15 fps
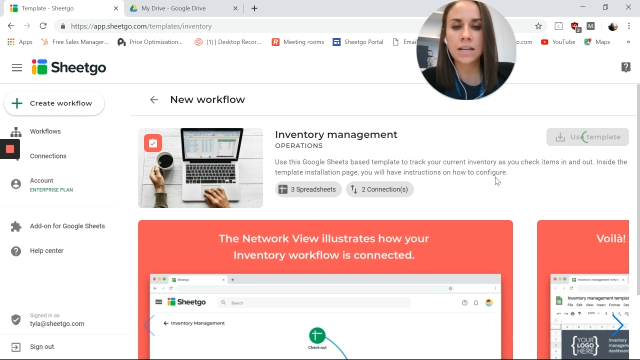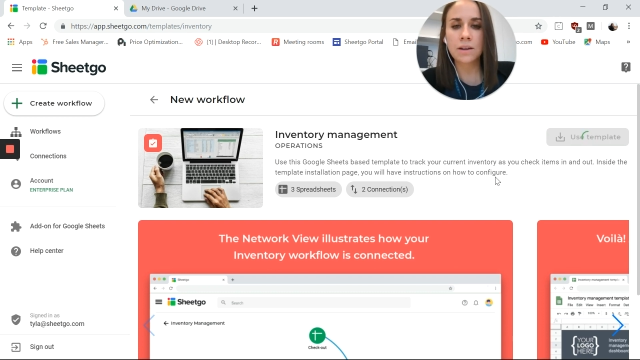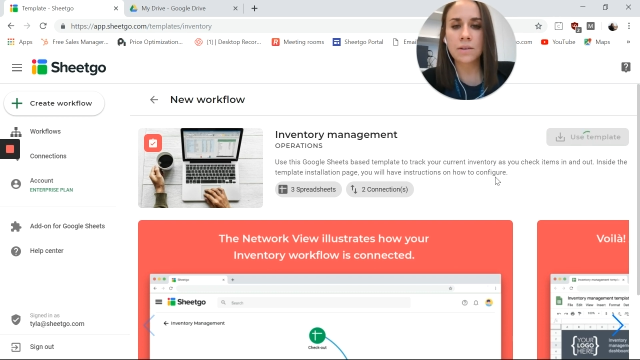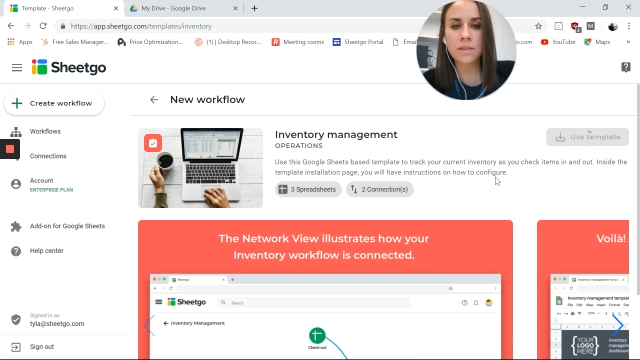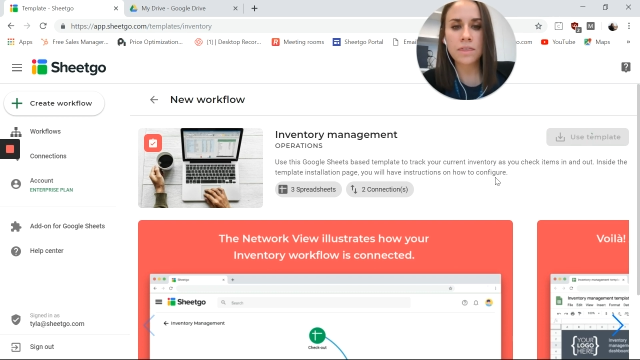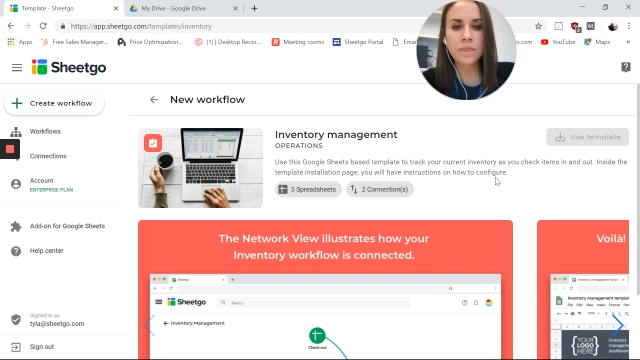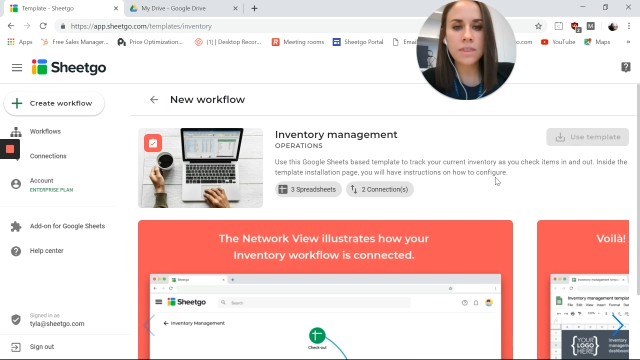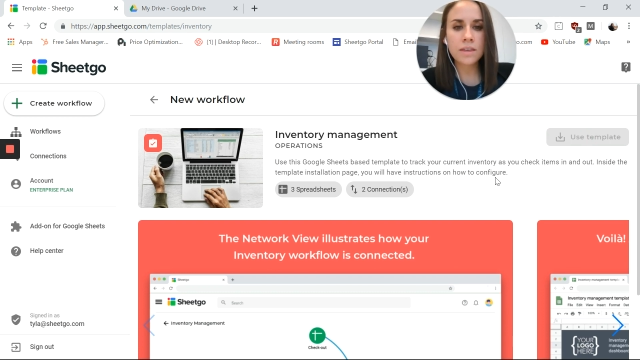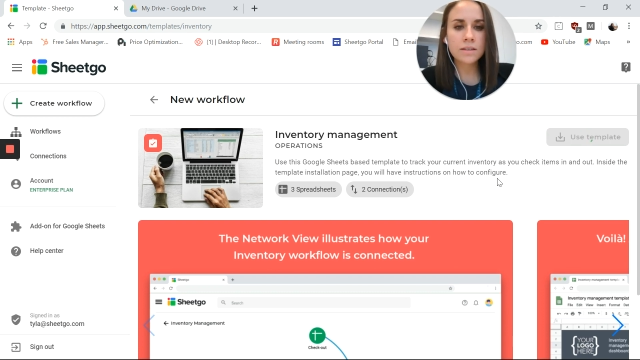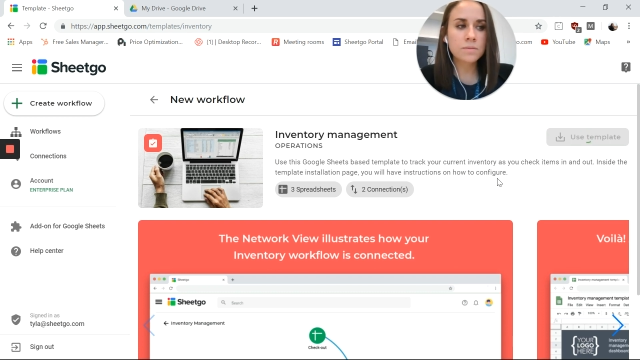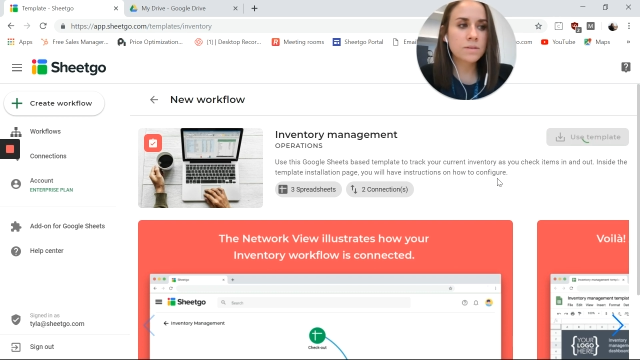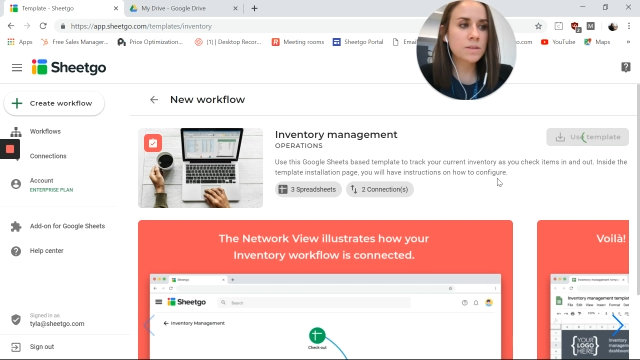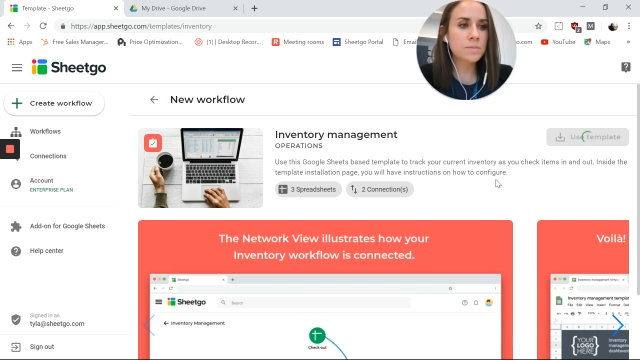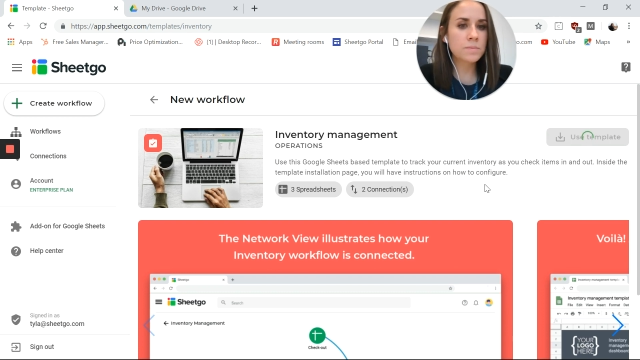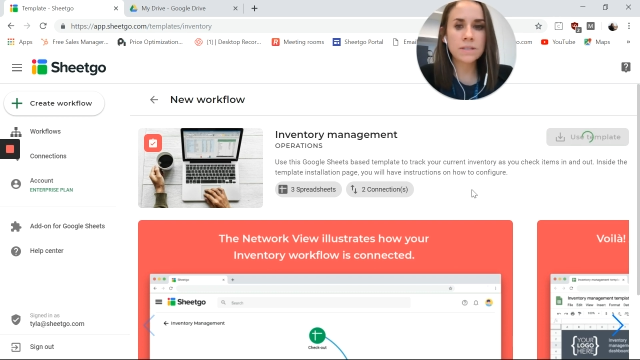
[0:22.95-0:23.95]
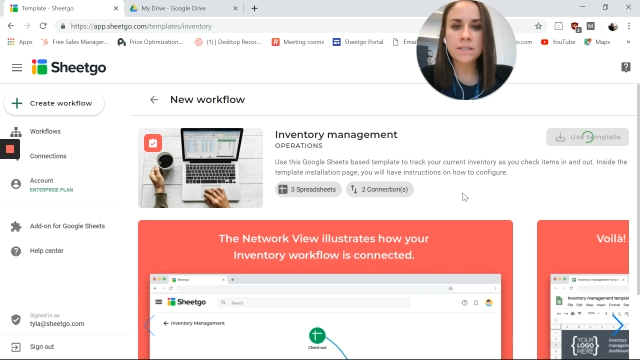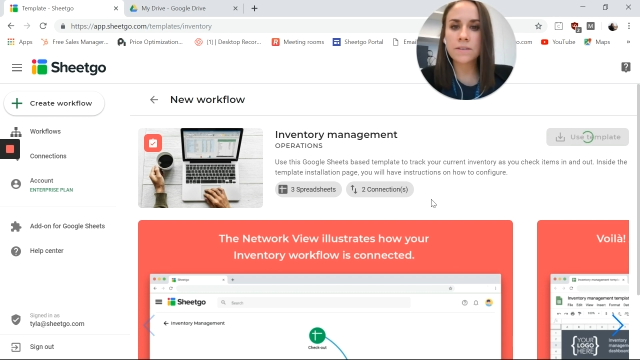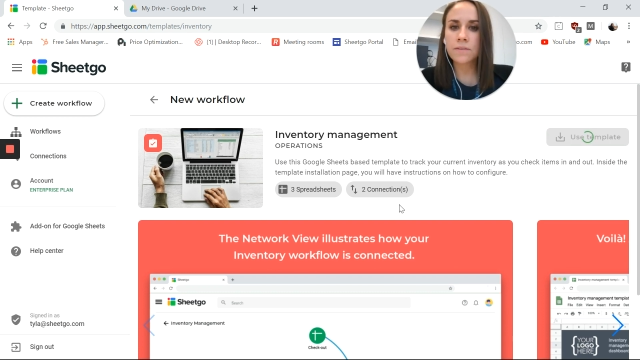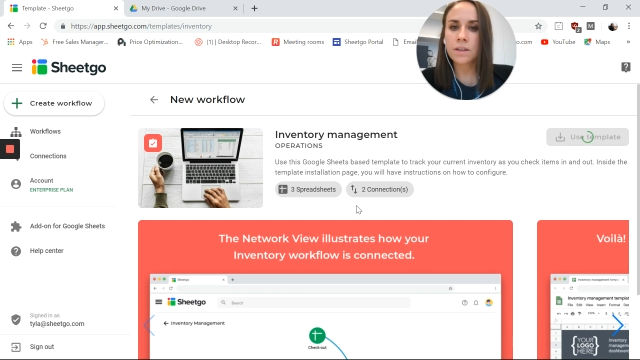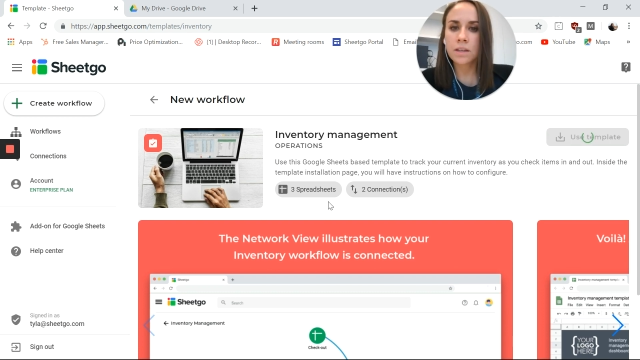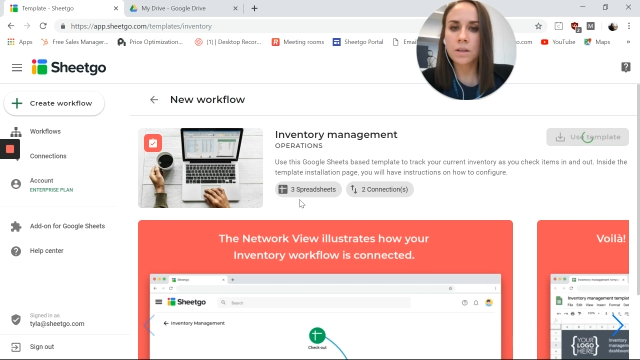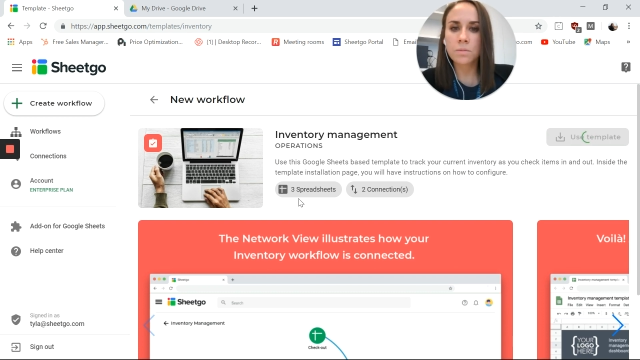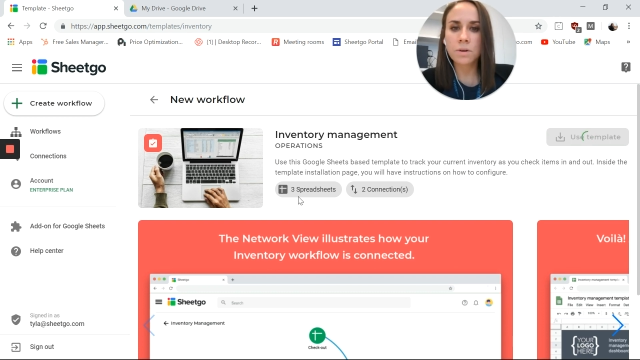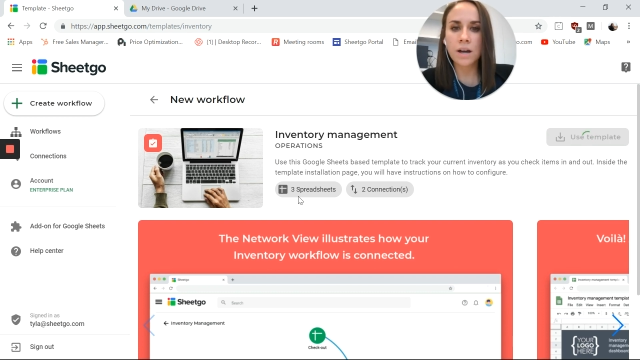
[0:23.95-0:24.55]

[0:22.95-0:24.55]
Now on this one specifically,